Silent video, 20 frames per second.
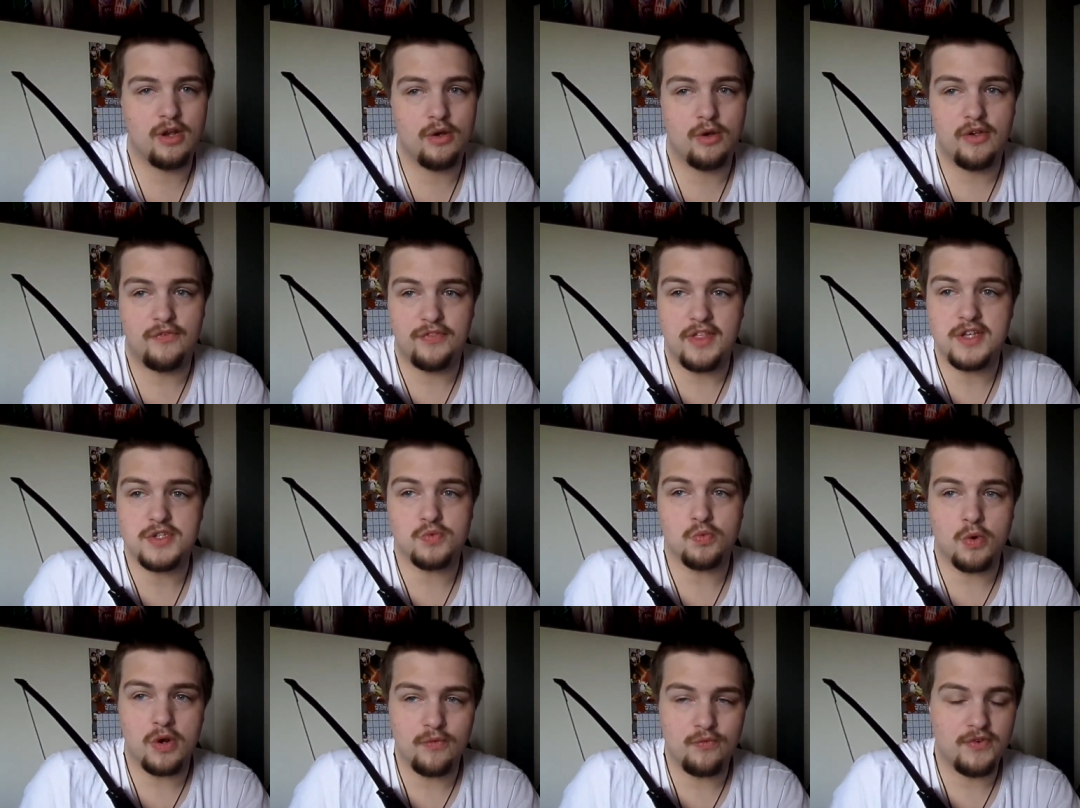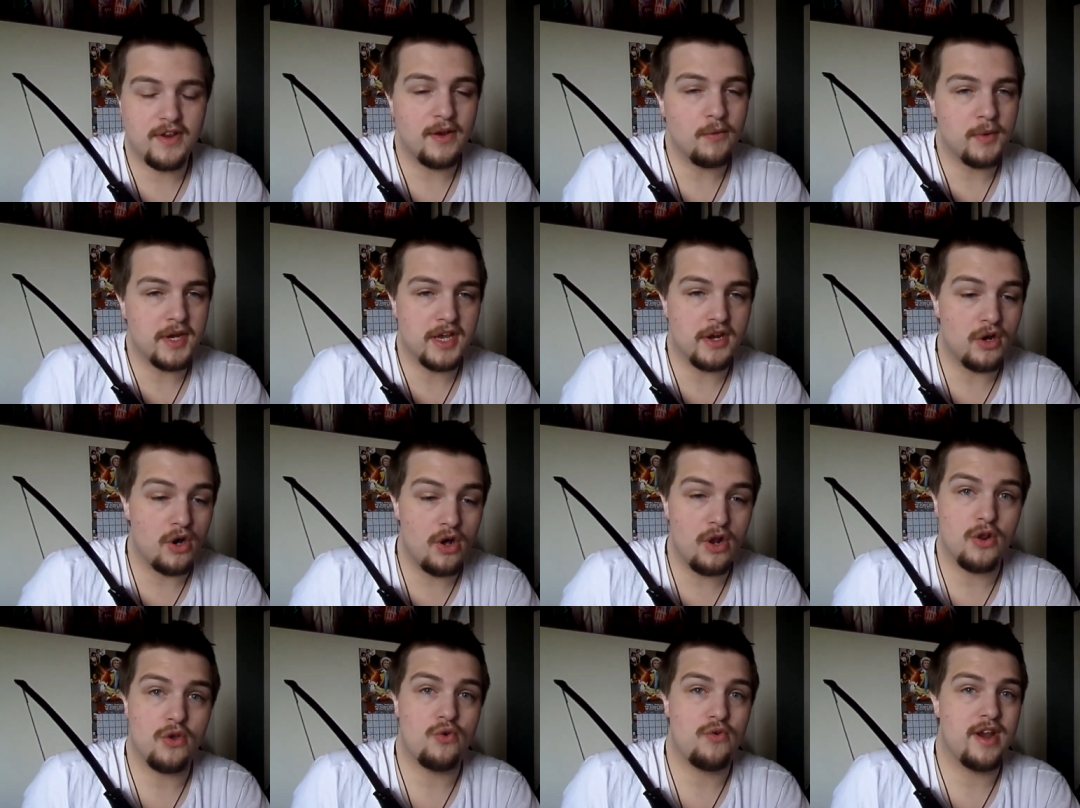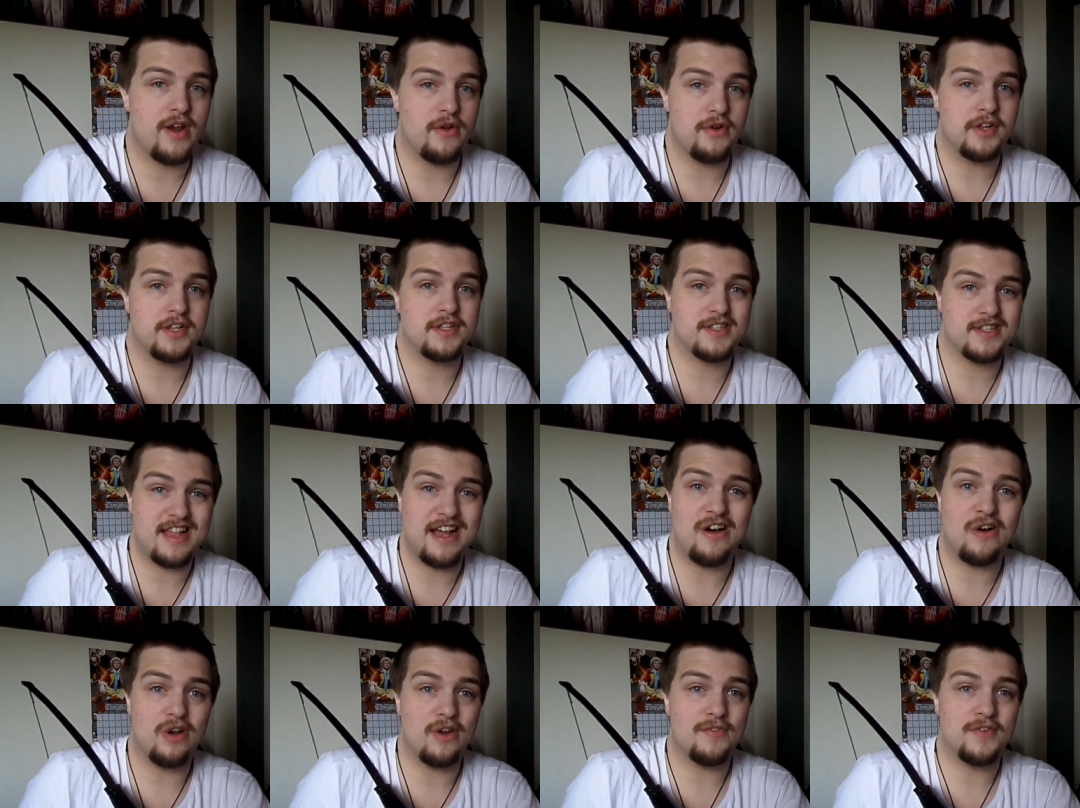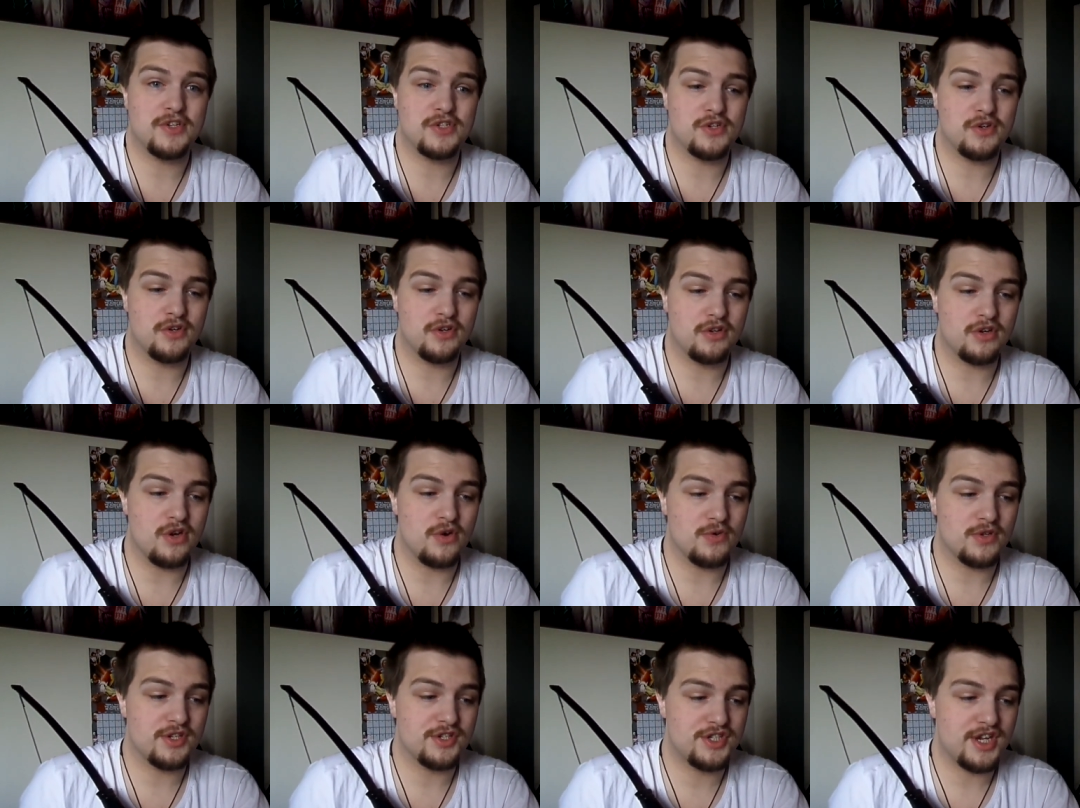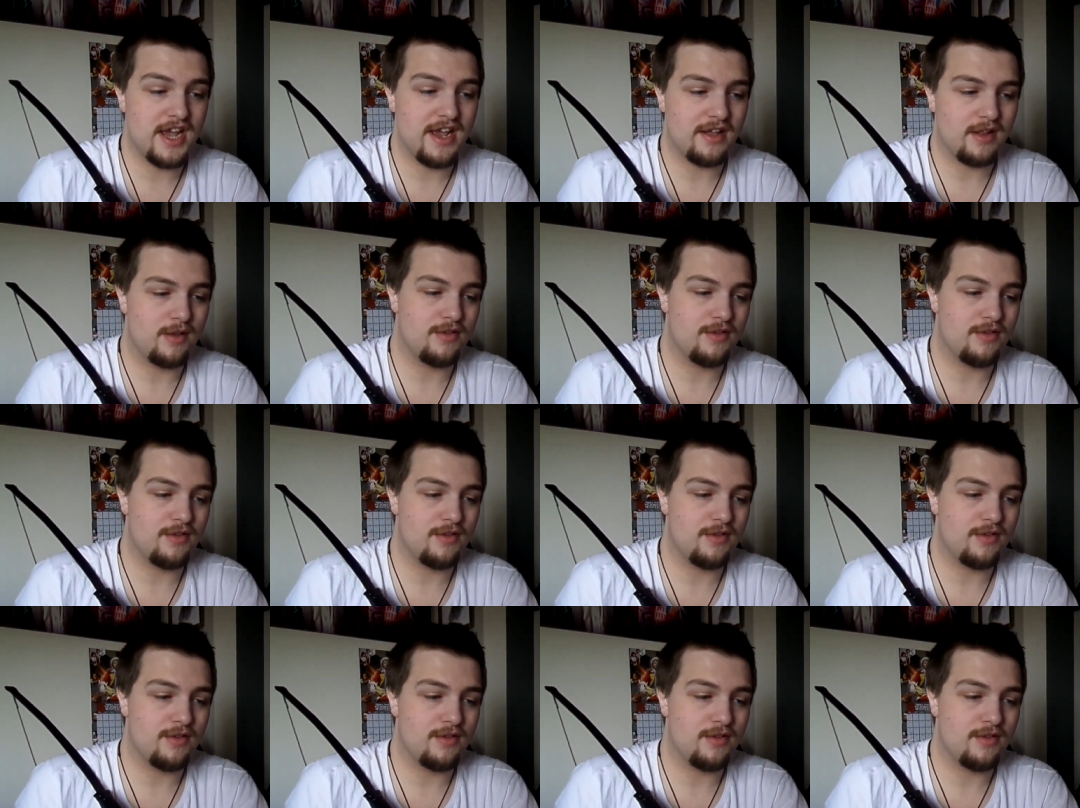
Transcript: if there's one thing we can all agree on, it's that Oliver shouldn't go to jail.